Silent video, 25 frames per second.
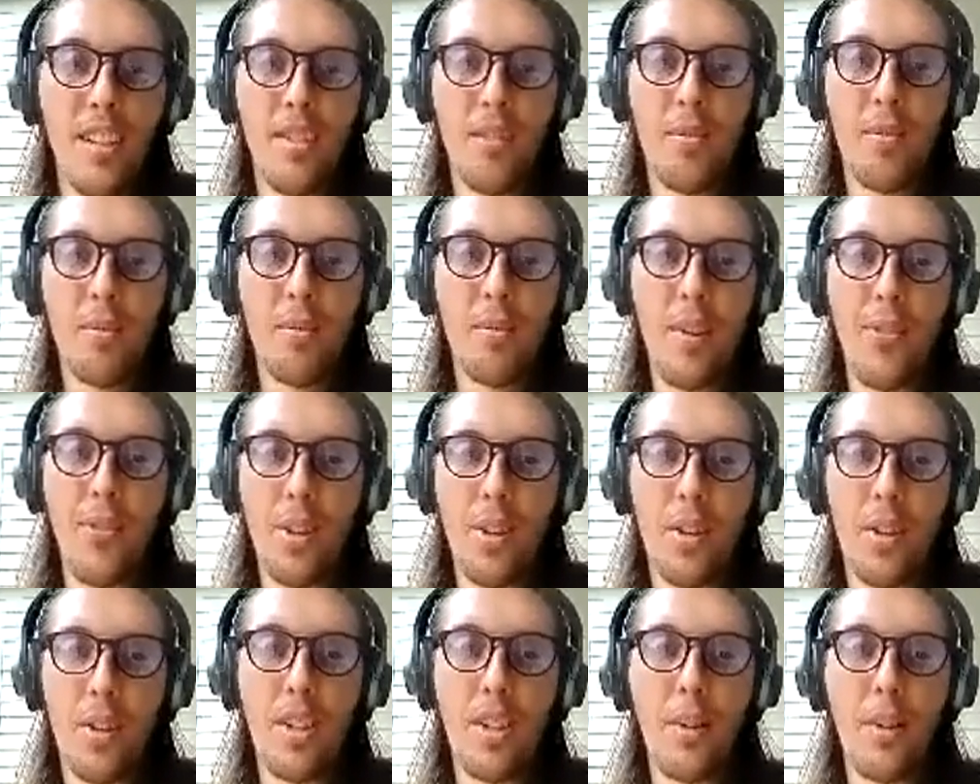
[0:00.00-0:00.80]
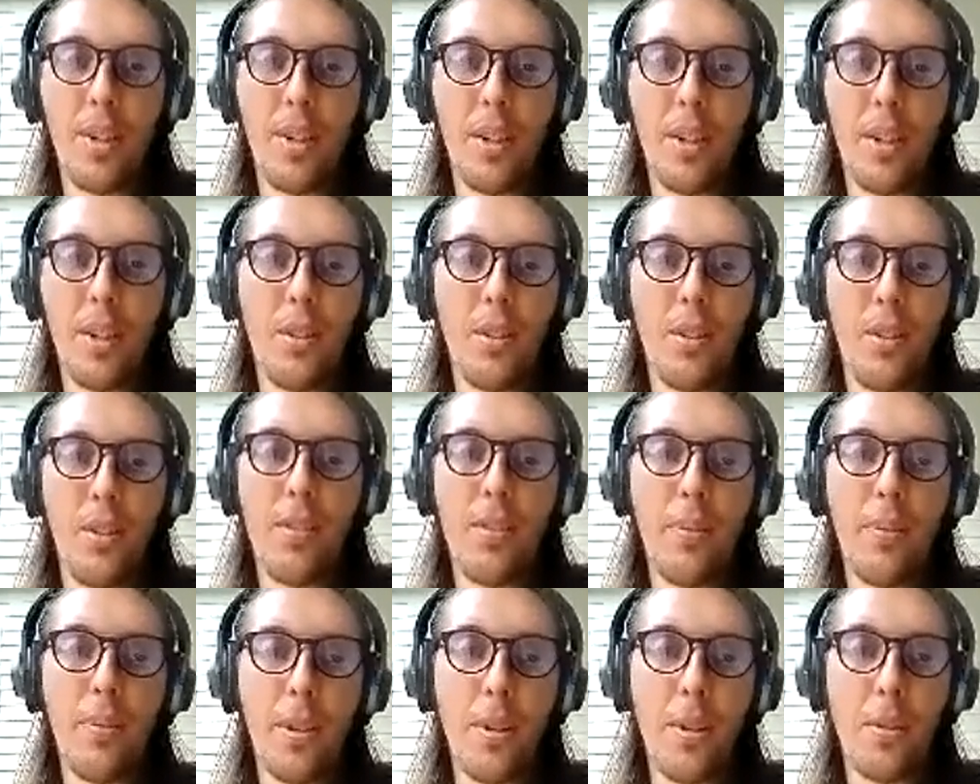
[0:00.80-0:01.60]
revenue coming through
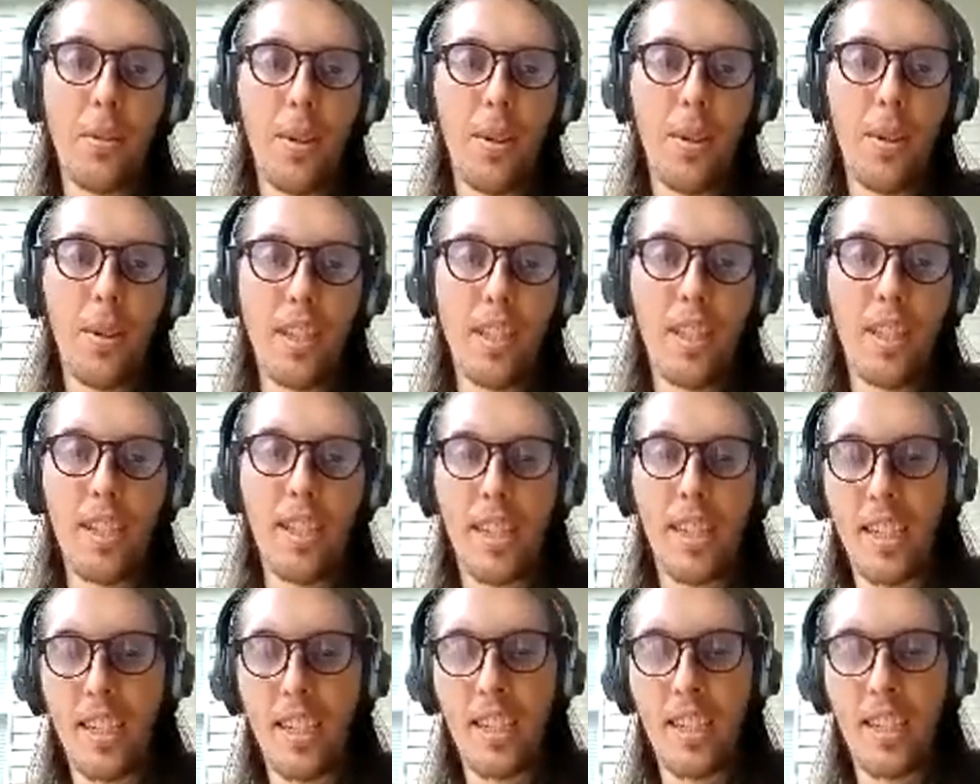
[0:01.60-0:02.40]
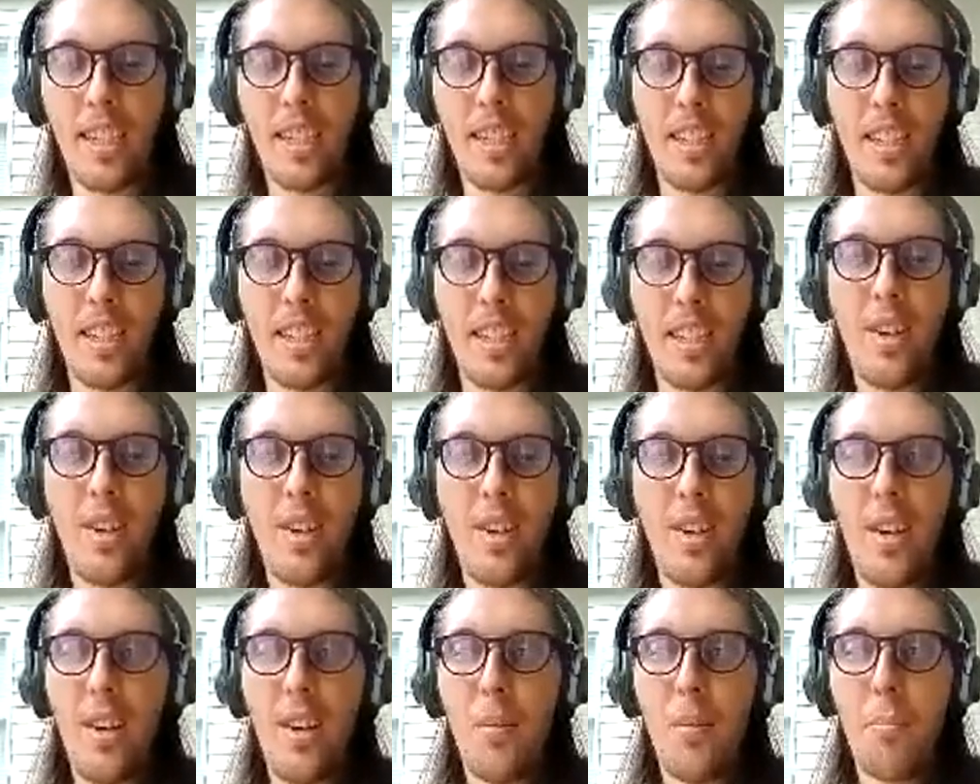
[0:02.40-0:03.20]
from those rounds that it can then kind of
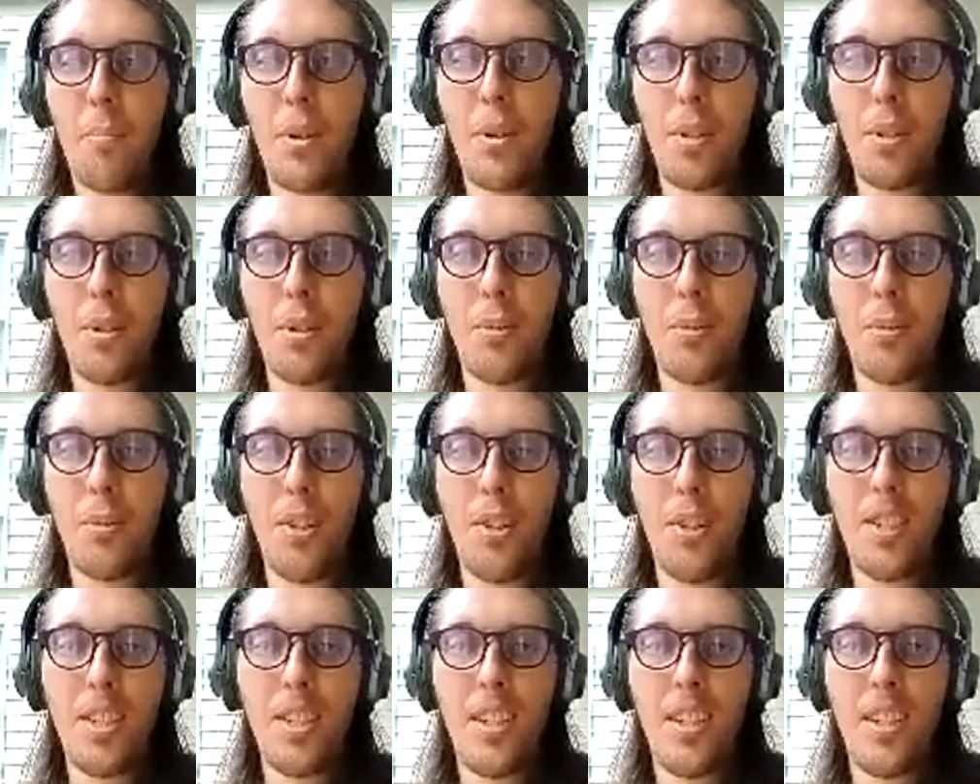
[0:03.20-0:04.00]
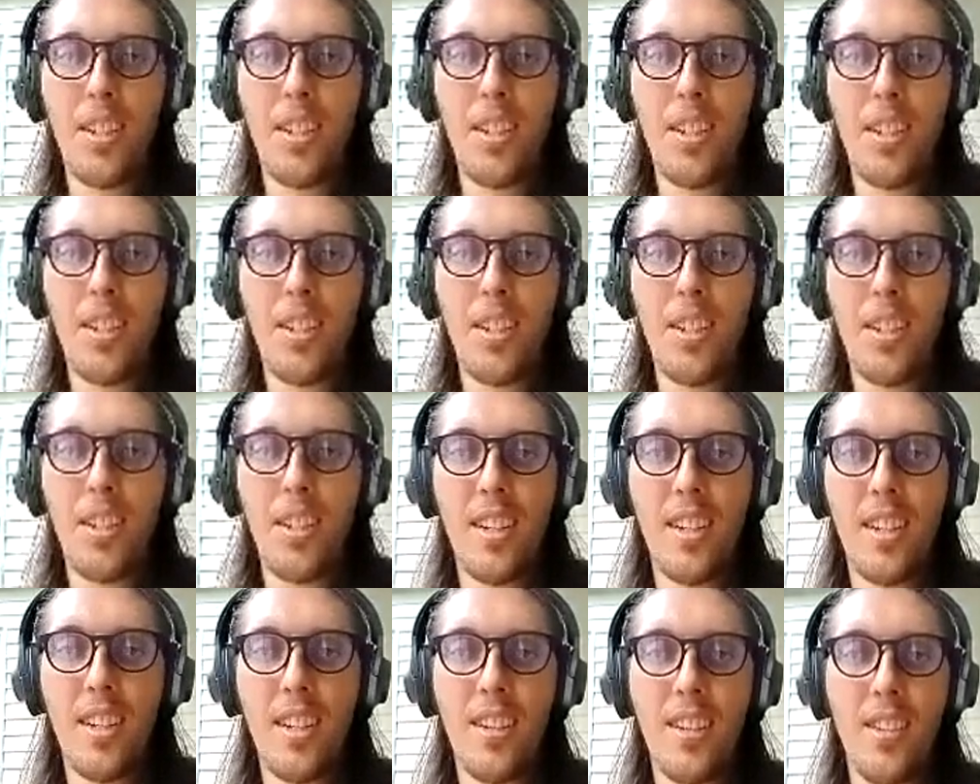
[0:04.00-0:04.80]
put towards
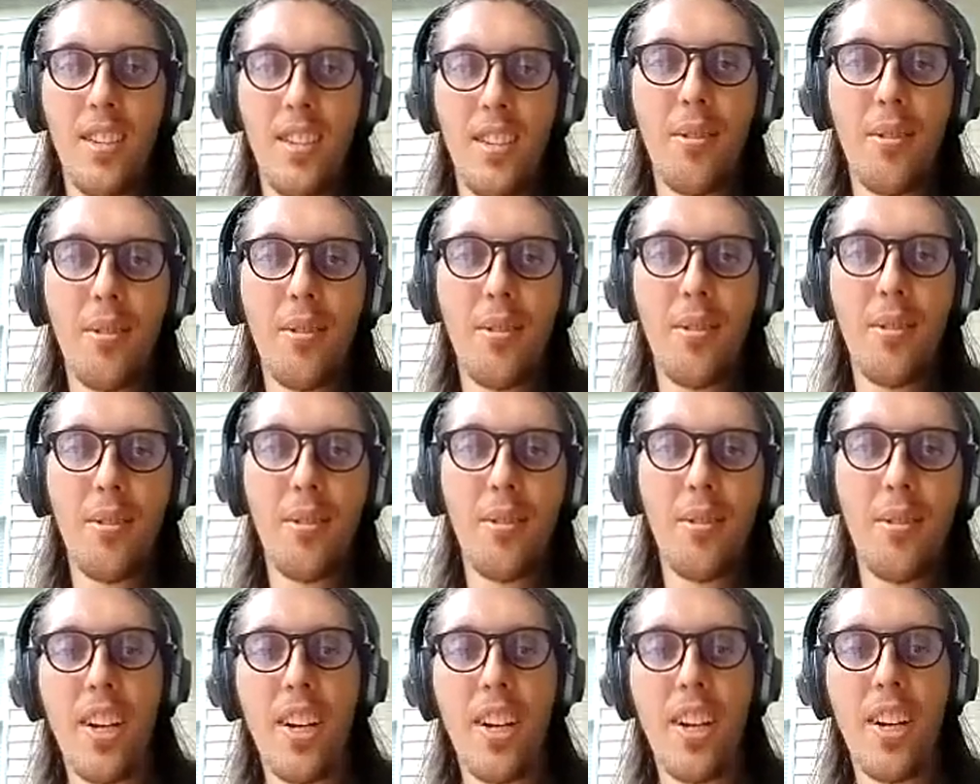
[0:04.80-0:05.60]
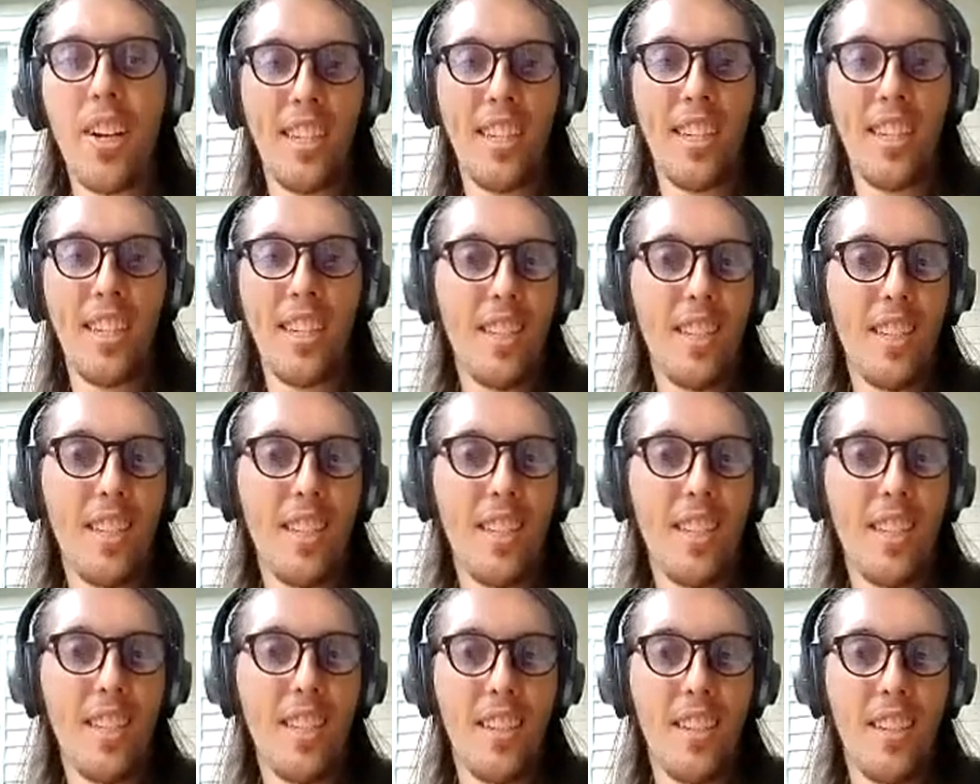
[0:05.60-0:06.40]
reinvesting into the
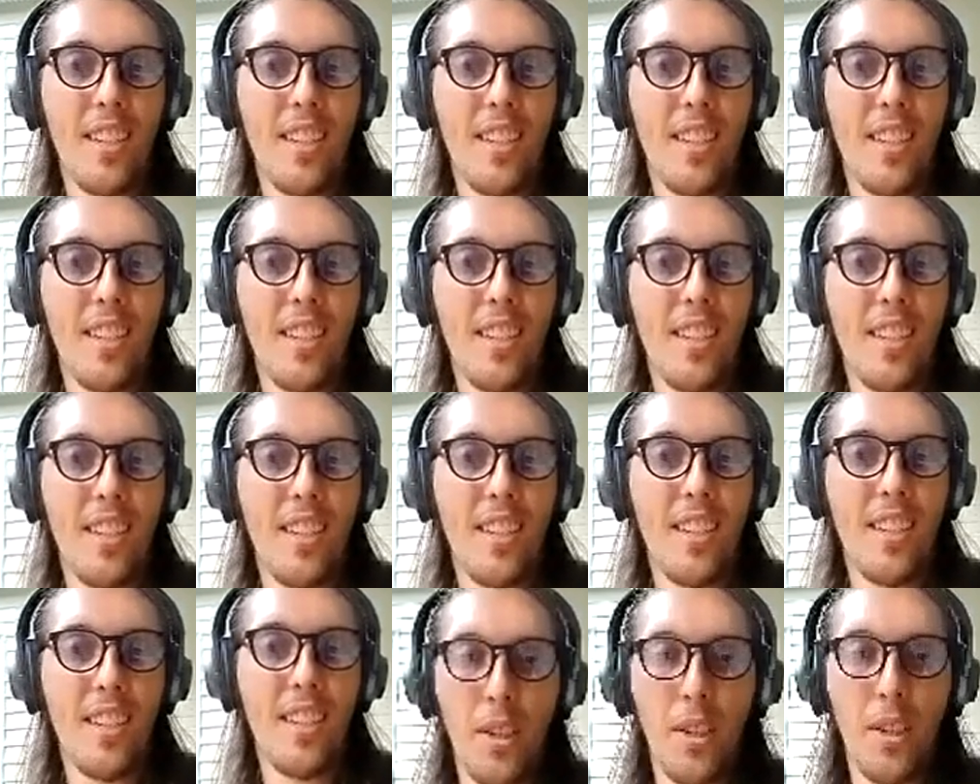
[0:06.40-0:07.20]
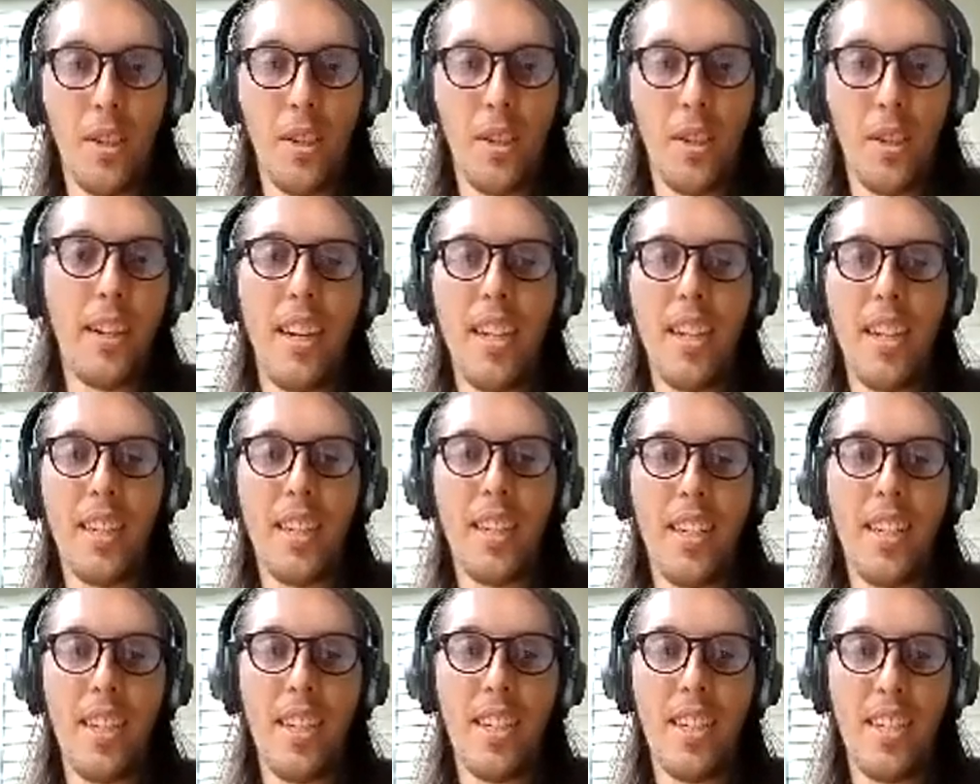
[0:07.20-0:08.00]
CLRFUND protocol and
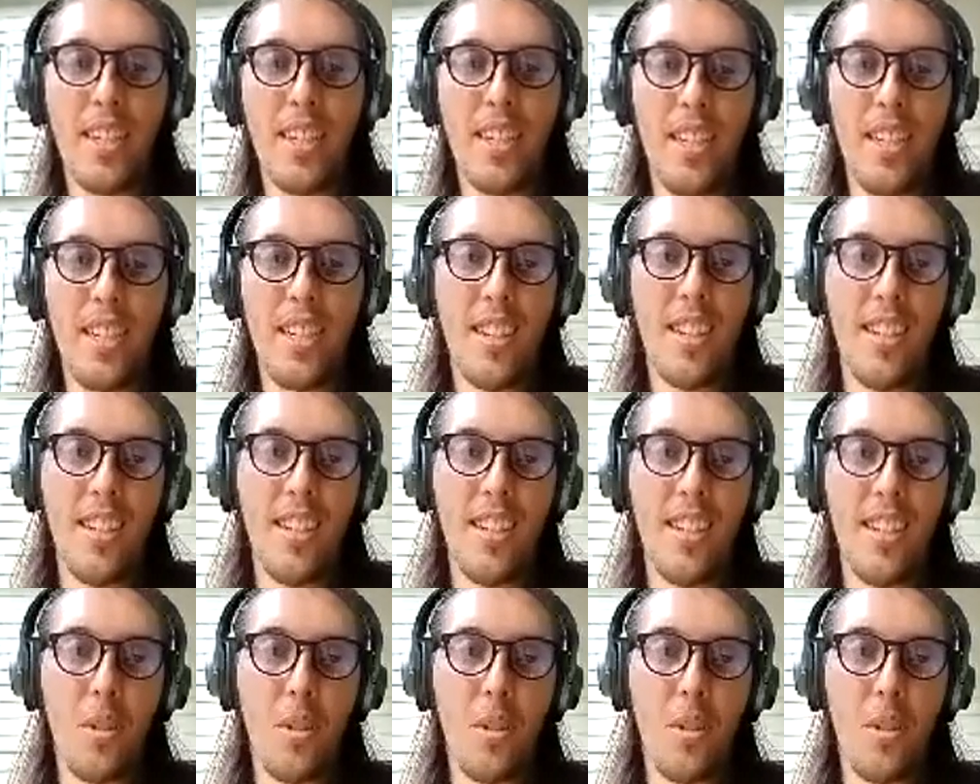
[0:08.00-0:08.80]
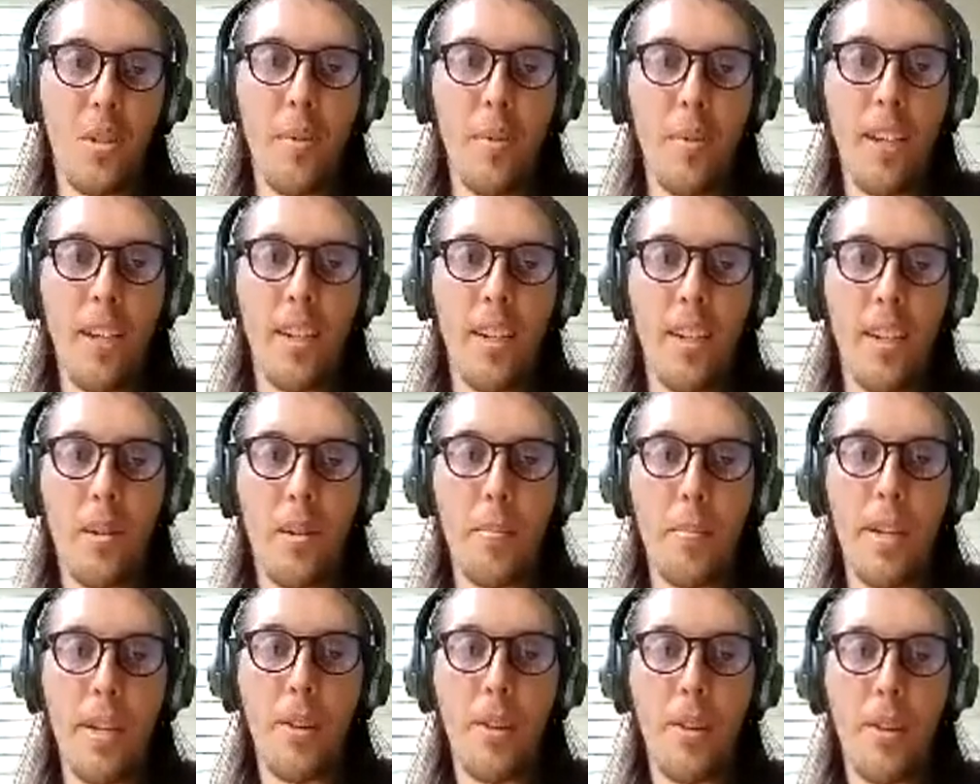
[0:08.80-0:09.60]
application, and ultimately making it
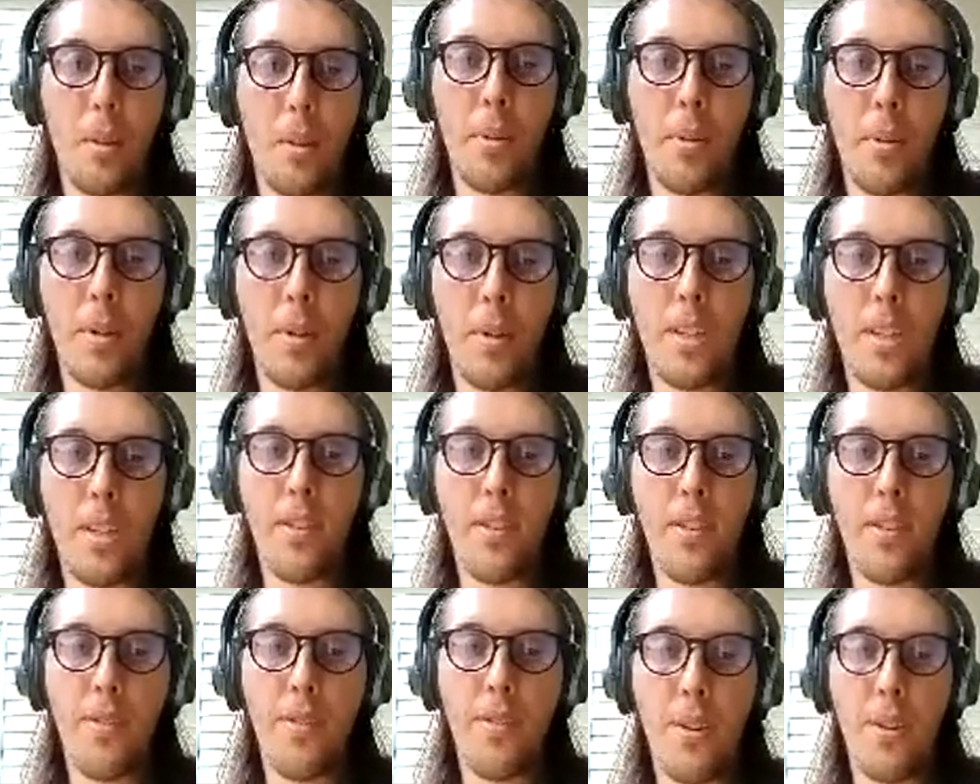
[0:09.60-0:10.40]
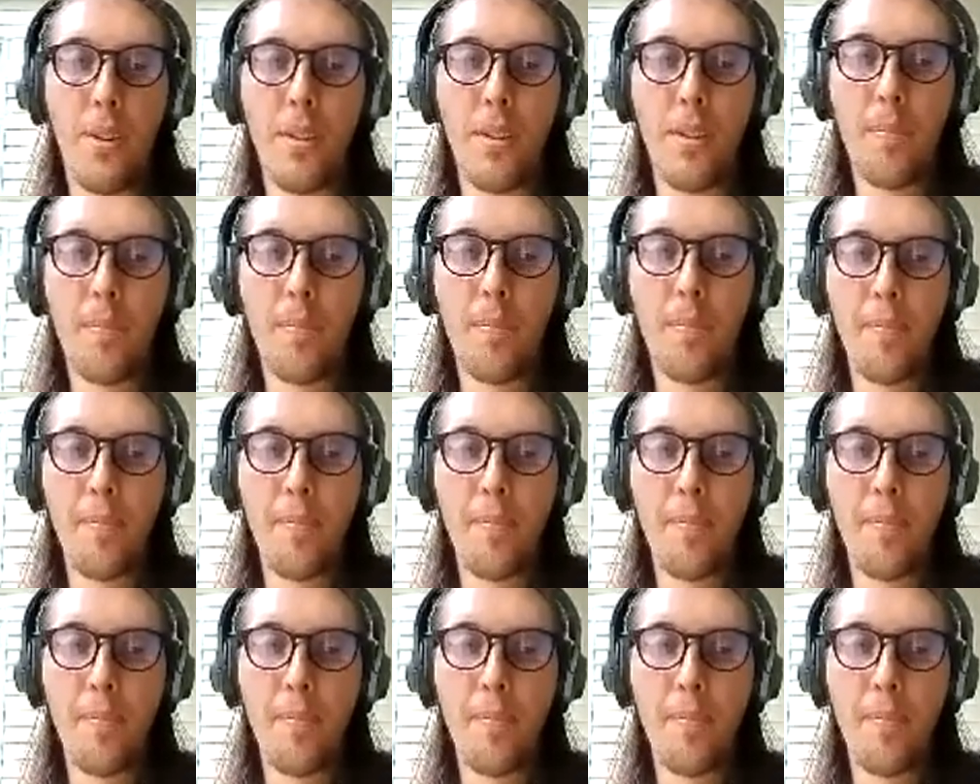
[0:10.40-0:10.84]
a better experience for everyone.